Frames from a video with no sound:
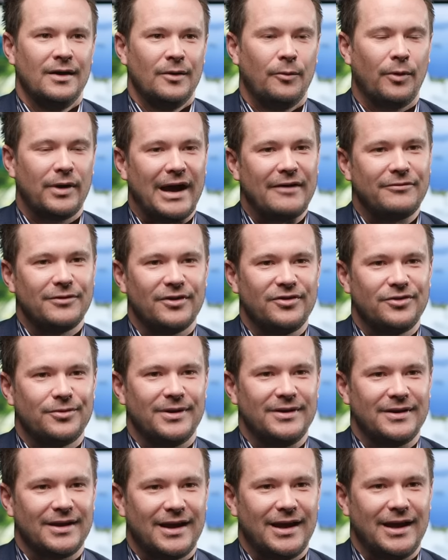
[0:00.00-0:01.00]
What Avalon's
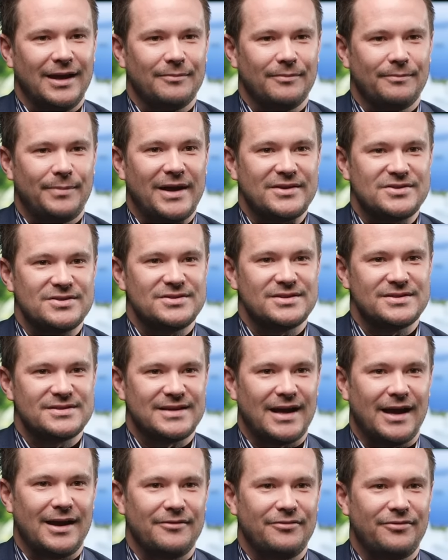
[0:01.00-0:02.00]
doing to keep passengers
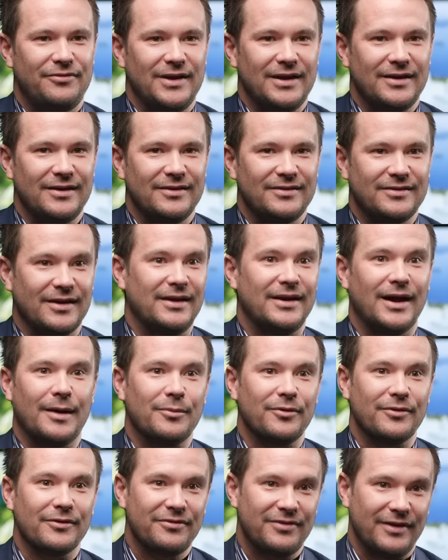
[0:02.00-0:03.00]
safe is a
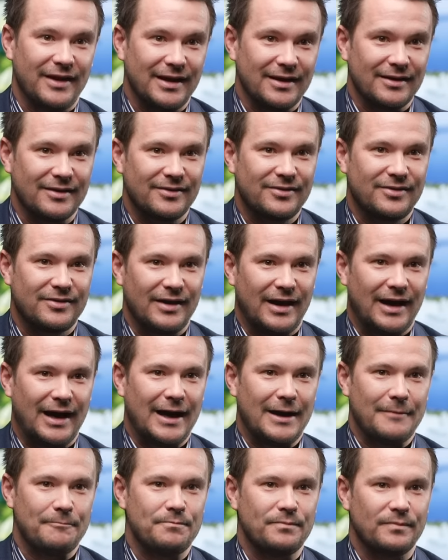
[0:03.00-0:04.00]
number of things.
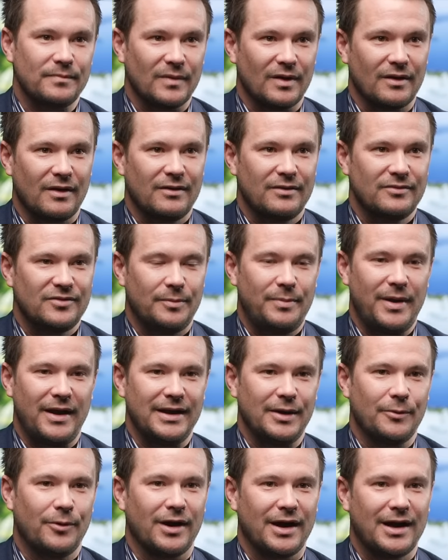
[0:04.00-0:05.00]

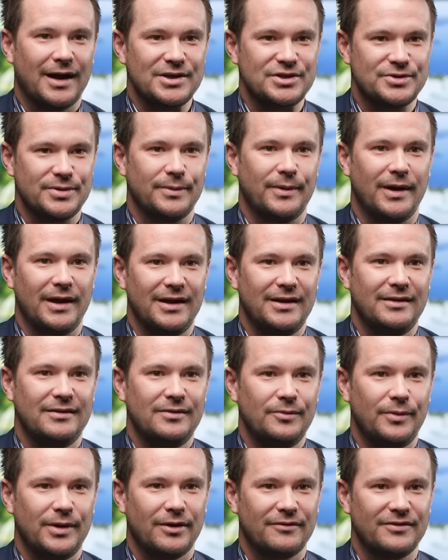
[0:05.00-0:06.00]
Depending what country we're
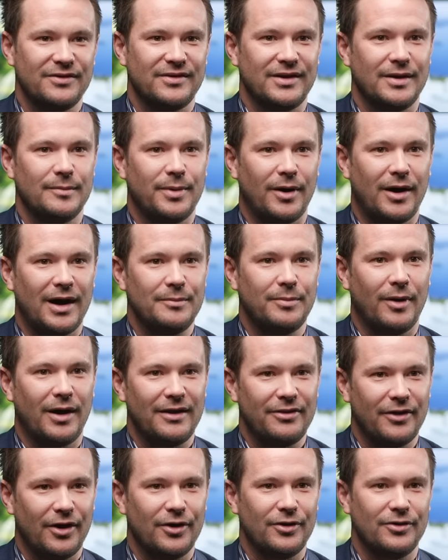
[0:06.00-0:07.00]
in, we obviously abide
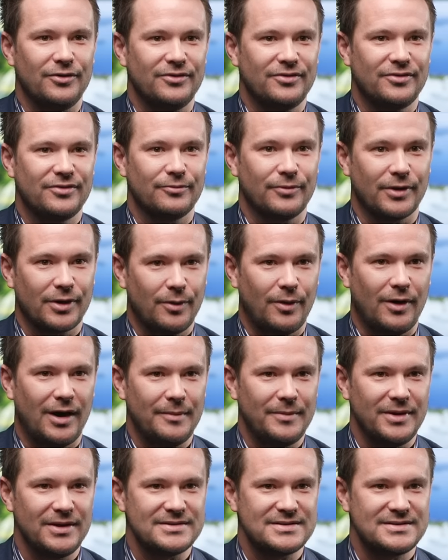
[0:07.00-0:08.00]
by those
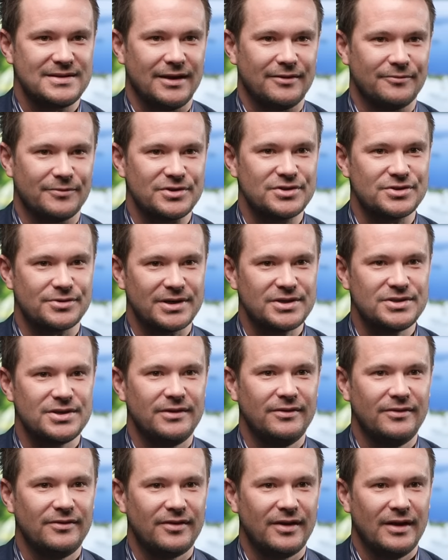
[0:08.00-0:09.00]
requirements and
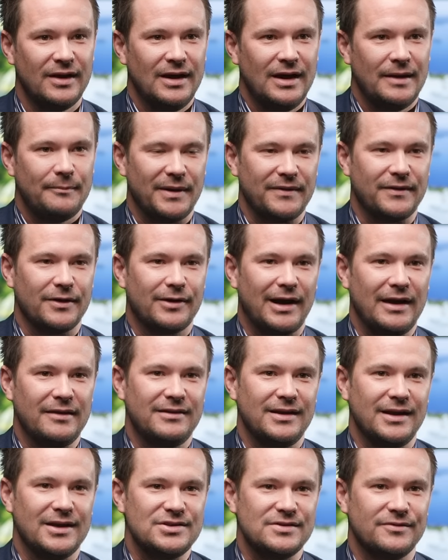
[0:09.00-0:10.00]
restrictions, but the great
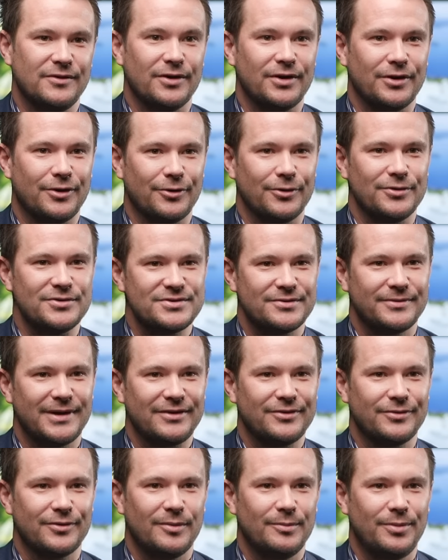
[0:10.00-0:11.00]
thing is you've got a cruise
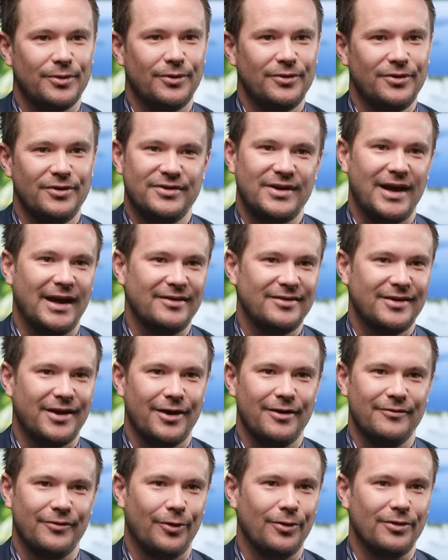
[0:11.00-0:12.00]
director on board who takes
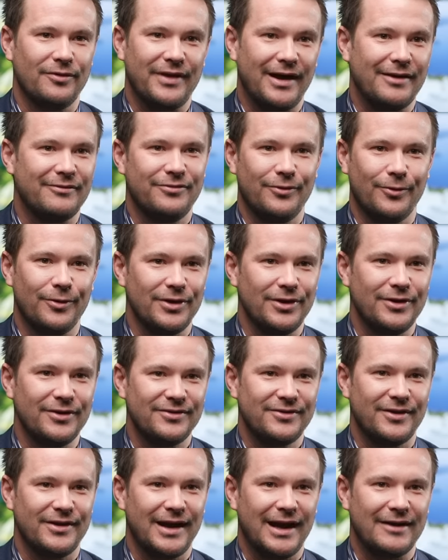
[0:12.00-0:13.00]
care of all of that for you,
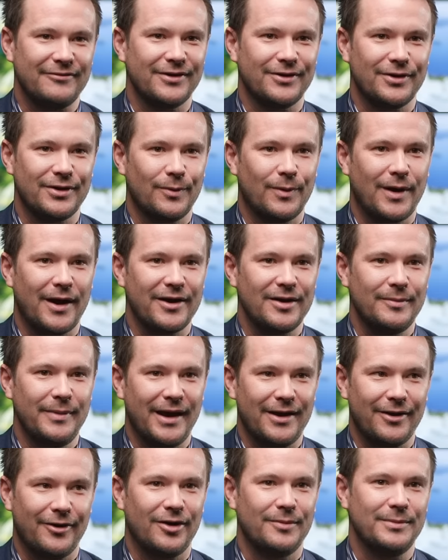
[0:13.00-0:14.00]
so you haven't got to worry
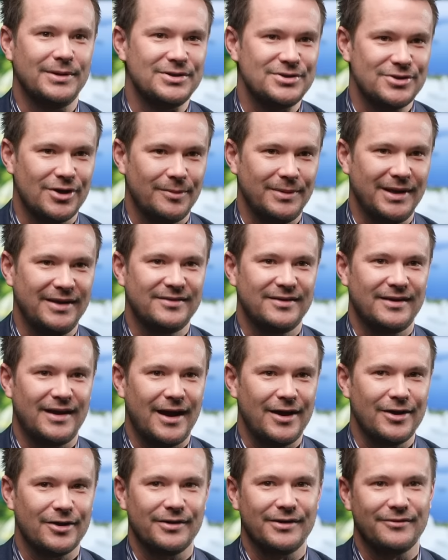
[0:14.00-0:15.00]
about, oh, I'm in Germany
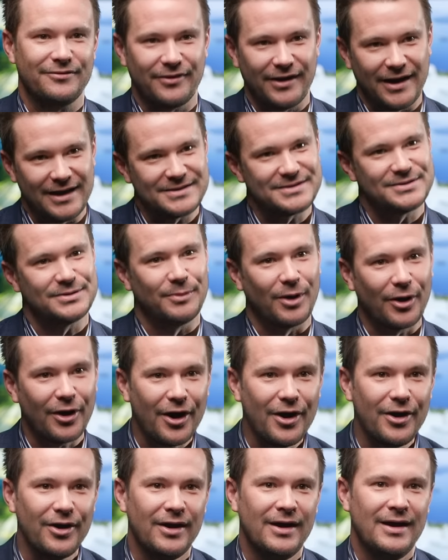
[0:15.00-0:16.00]
today or in France
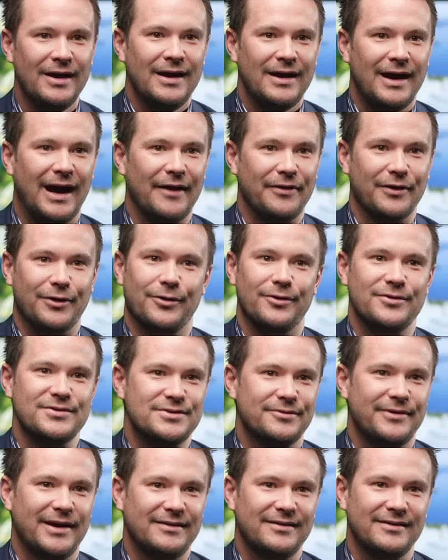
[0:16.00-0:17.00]
tomorrow. The cruise
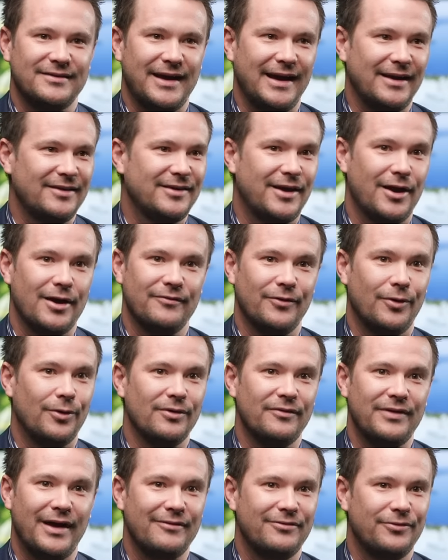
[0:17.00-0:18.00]
director takes care of
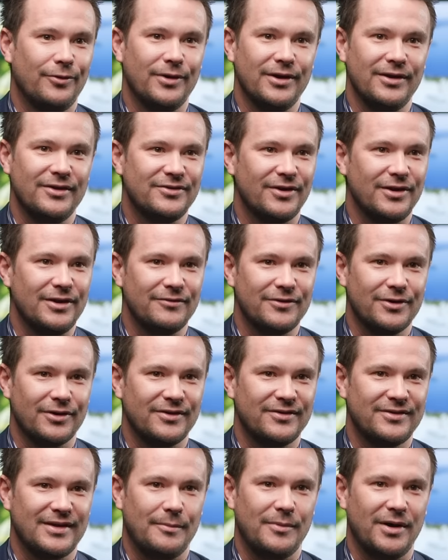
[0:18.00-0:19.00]
all of that for you, so you've
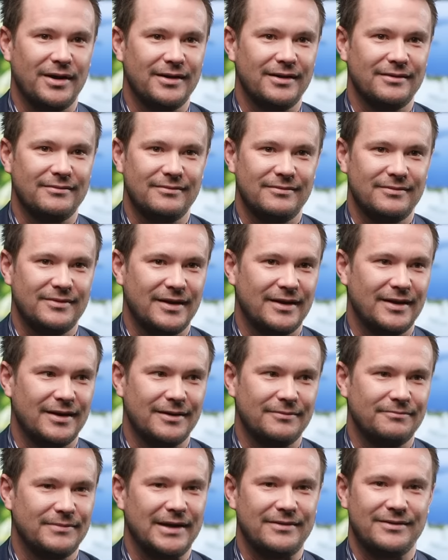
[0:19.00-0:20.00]
got someone at
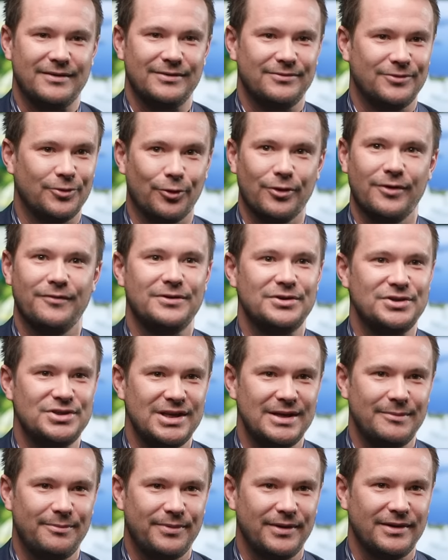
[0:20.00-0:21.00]
the door of the
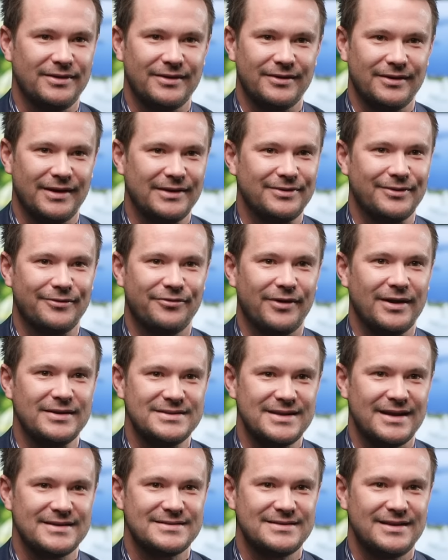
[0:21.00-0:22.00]
ship, at the
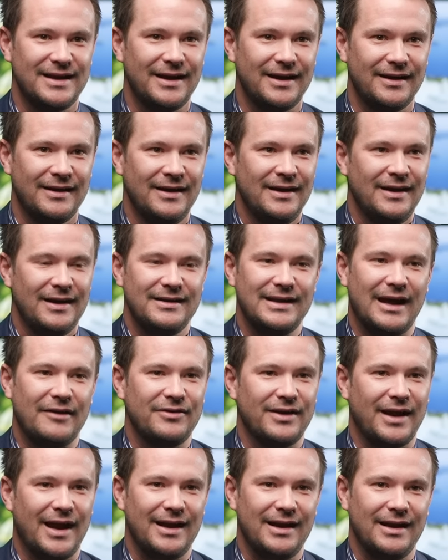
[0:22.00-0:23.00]
front desk there,
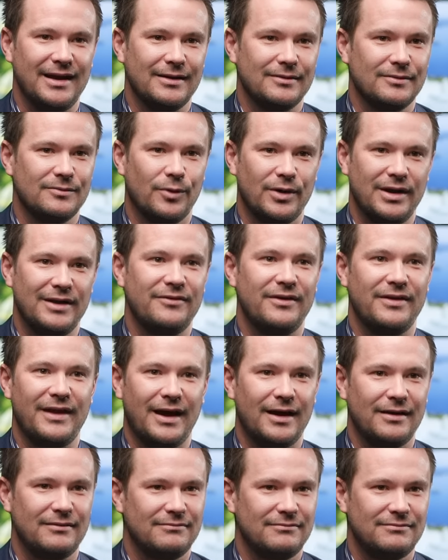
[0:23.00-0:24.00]
navigating whatever
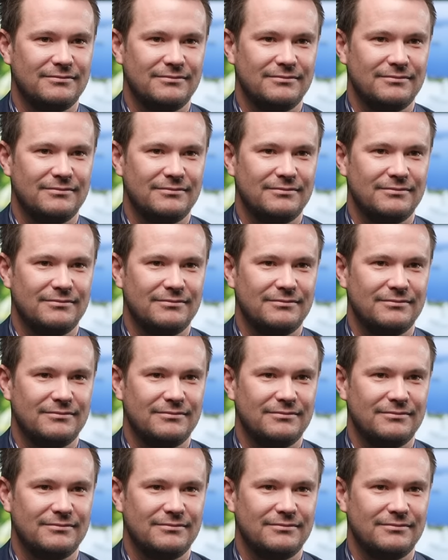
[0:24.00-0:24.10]
that